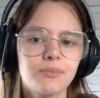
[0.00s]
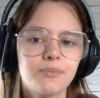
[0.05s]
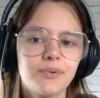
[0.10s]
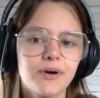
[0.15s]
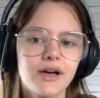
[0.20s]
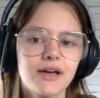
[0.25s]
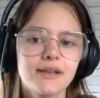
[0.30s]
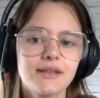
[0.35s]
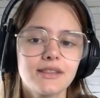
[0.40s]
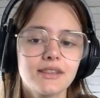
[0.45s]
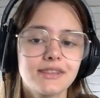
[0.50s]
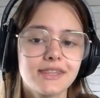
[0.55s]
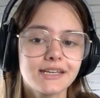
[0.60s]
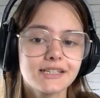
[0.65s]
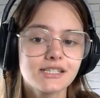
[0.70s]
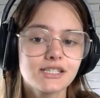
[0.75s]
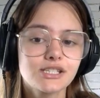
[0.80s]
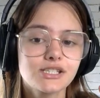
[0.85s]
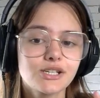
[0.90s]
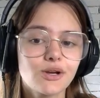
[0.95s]
But
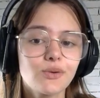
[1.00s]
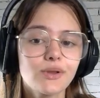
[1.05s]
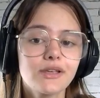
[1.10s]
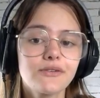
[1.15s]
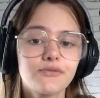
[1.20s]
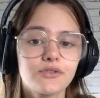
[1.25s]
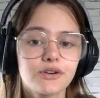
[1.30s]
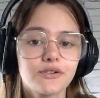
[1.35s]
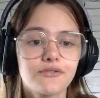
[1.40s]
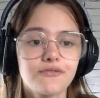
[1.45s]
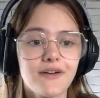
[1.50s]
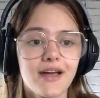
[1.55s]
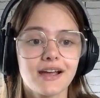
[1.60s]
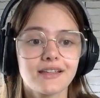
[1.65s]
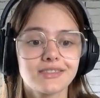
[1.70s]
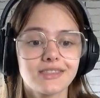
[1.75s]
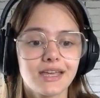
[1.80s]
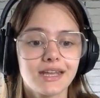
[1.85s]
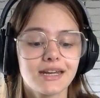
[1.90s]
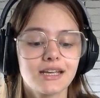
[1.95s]
that's solely for the
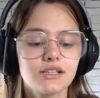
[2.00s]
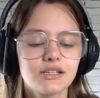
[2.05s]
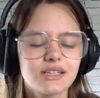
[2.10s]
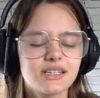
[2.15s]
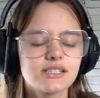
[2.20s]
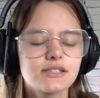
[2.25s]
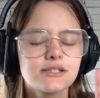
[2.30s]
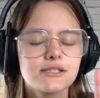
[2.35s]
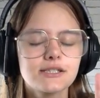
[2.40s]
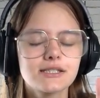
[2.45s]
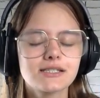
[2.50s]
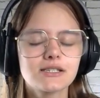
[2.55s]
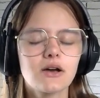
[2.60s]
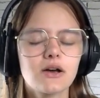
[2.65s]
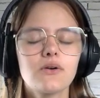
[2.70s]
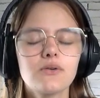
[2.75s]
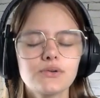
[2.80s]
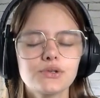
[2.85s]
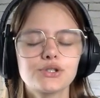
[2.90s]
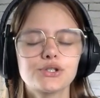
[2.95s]
fact that it is
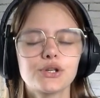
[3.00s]
so